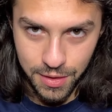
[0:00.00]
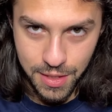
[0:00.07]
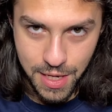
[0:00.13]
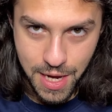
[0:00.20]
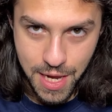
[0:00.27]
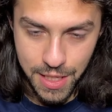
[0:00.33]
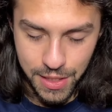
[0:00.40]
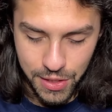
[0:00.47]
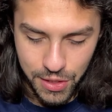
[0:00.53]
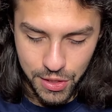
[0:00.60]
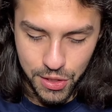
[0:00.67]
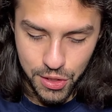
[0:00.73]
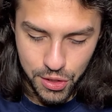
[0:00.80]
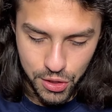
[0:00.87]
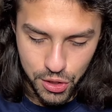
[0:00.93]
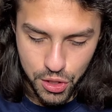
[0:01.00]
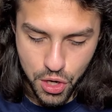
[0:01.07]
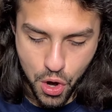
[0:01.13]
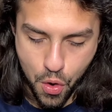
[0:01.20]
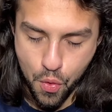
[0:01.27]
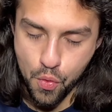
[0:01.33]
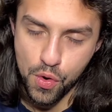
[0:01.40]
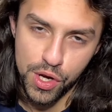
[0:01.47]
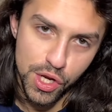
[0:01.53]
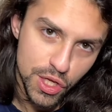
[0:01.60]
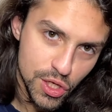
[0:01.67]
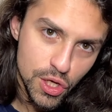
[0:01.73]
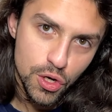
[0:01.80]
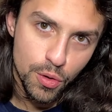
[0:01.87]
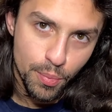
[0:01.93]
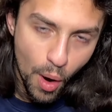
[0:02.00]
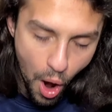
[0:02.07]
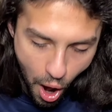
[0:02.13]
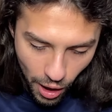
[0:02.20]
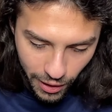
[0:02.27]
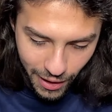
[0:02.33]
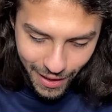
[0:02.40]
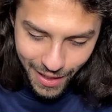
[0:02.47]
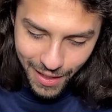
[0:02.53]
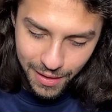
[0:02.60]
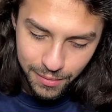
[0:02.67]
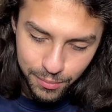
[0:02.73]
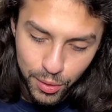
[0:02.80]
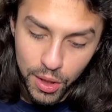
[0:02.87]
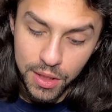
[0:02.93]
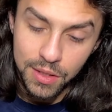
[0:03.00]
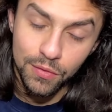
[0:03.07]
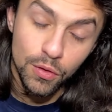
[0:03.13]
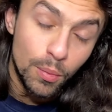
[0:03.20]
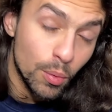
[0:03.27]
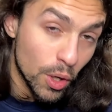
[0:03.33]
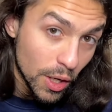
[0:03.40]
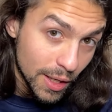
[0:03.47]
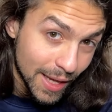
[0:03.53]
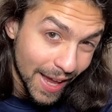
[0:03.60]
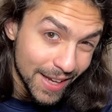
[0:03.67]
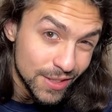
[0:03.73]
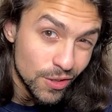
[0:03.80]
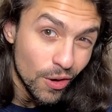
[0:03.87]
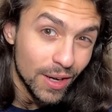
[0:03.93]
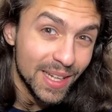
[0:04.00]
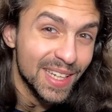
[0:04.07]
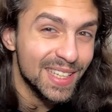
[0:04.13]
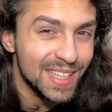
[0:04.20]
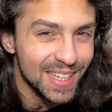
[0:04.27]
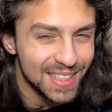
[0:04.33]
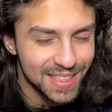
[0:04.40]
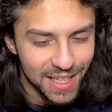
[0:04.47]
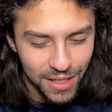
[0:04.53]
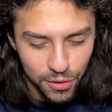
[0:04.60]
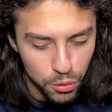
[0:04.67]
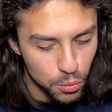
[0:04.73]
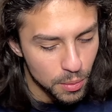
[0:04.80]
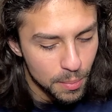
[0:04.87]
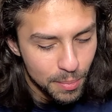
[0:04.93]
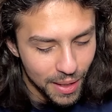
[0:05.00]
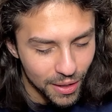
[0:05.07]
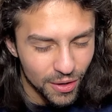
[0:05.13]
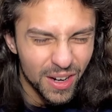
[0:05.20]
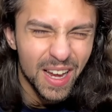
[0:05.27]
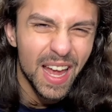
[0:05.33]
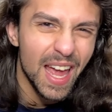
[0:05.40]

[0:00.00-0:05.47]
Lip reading: it's, when it's in your pocket, and plus if you put a case on it, it does get a little bit bigger,